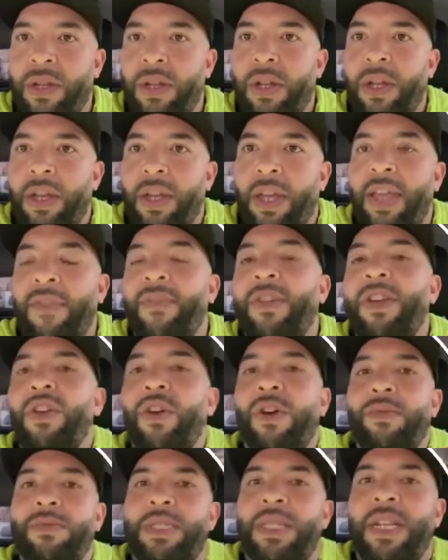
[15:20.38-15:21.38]
Even though
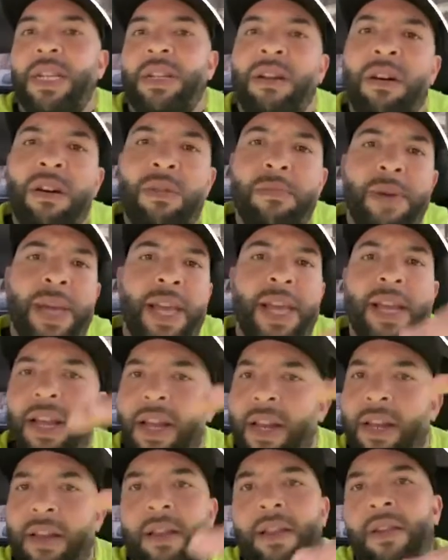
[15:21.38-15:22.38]
I'm saying, oh
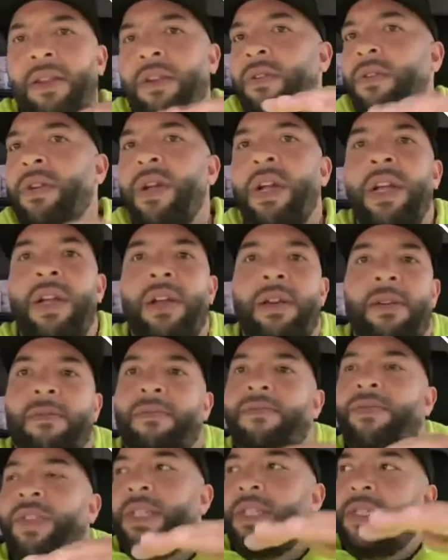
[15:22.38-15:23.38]
man, and
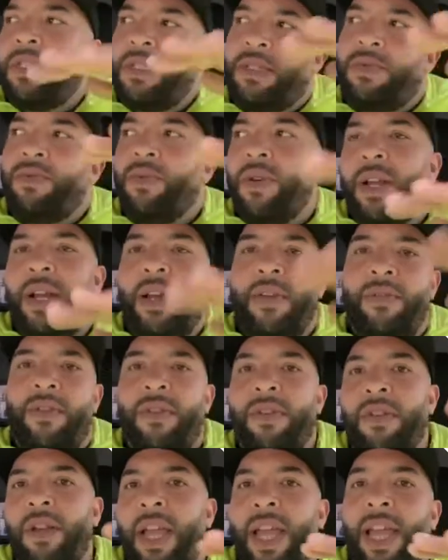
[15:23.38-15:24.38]
this is
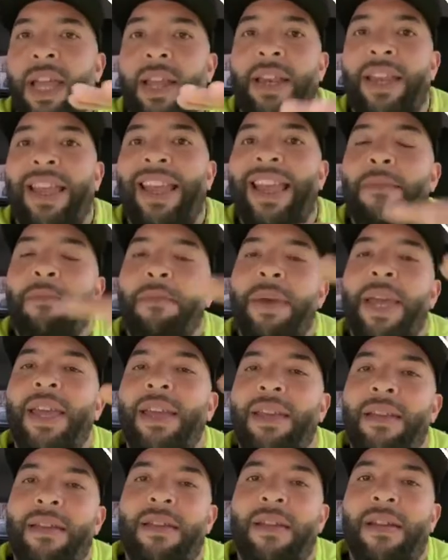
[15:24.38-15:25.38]
whatever, and it
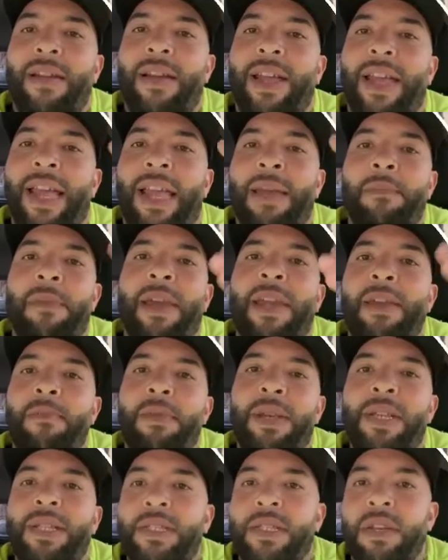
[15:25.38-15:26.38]
may
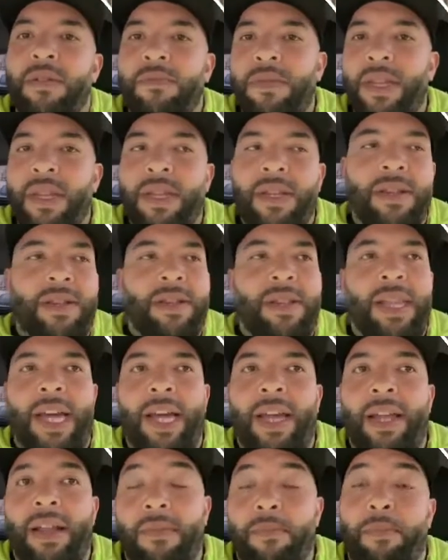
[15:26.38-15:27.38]
be something
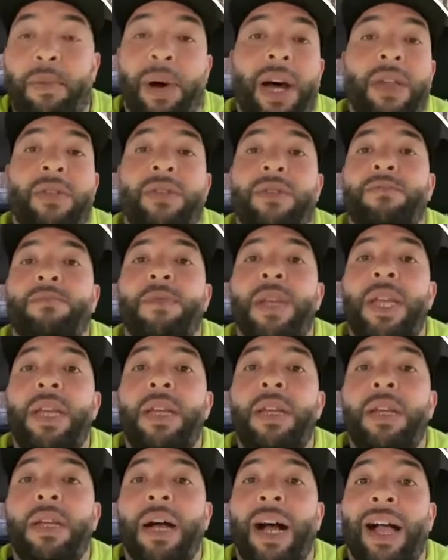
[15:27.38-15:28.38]
that bothers
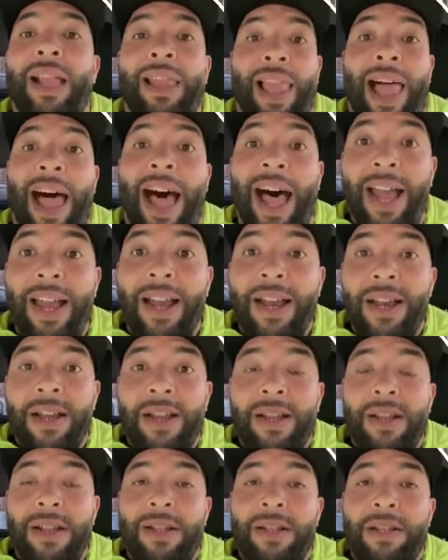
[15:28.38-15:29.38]
me a lot
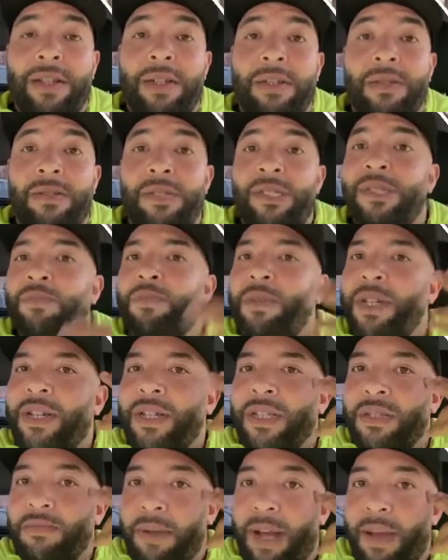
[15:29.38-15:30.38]
just
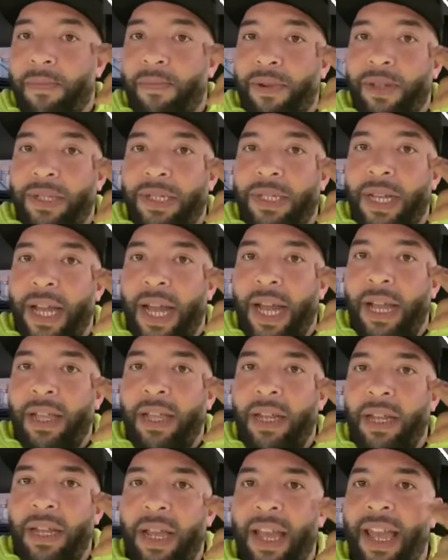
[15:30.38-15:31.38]
because of my
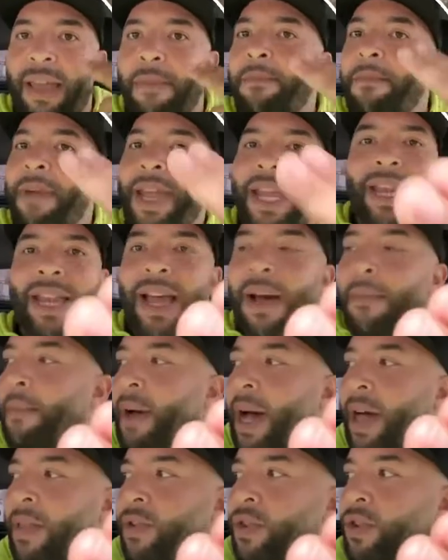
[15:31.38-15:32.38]
personality. It may not
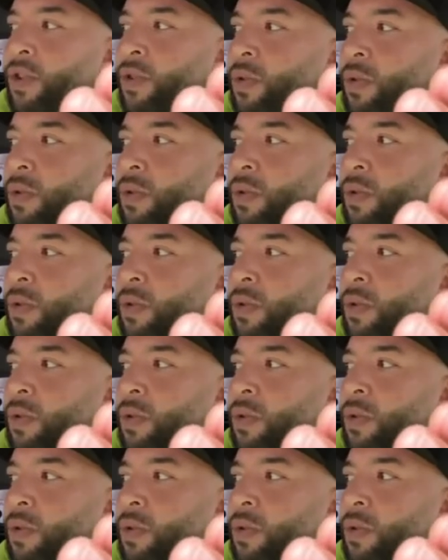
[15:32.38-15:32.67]
bother you.